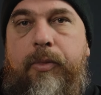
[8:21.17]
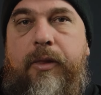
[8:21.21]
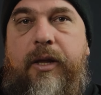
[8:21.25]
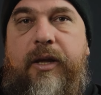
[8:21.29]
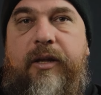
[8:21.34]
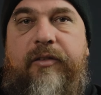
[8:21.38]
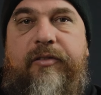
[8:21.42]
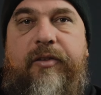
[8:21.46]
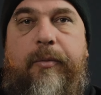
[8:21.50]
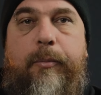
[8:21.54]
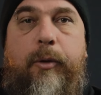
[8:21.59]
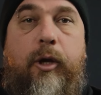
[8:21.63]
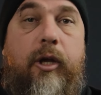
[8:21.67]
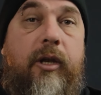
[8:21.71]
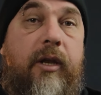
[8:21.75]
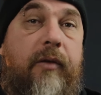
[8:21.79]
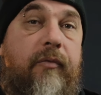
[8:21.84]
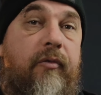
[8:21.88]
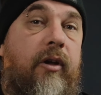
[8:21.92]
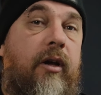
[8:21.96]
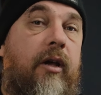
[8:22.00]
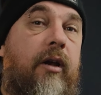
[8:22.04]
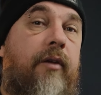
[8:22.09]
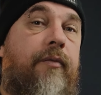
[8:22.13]
it's something you're
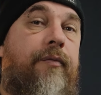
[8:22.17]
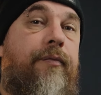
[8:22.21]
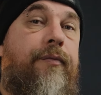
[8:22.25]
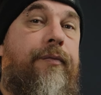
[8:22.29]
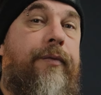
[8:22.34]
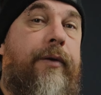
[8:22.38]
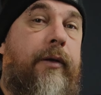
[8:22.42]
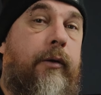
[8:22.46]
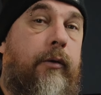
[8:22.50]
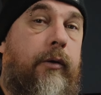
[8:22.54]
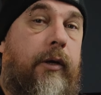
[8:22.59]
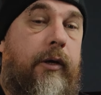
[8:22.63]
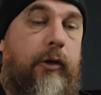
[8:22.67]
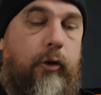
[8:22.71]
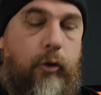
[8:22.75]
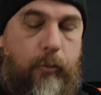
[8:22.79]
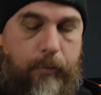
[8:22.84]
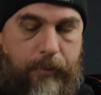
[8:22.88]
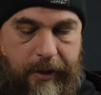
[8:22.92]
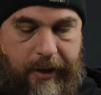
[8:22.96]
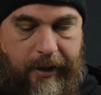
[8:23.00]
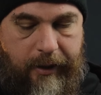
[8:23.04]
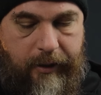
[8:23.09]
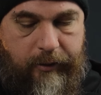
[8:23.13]
definitely going to feel in your
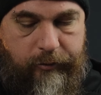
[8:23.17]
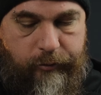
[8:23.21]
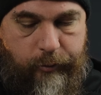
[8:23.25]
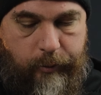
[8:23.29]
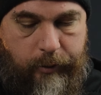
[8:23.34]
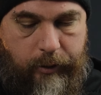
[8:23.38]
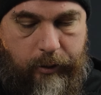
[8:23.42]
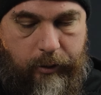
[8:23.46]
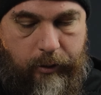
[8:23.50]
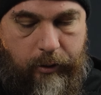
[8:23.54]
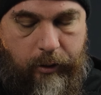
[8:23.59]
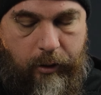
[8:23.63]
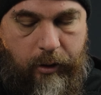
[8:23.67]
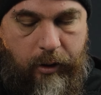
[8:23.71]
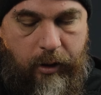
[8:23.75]
playing as well.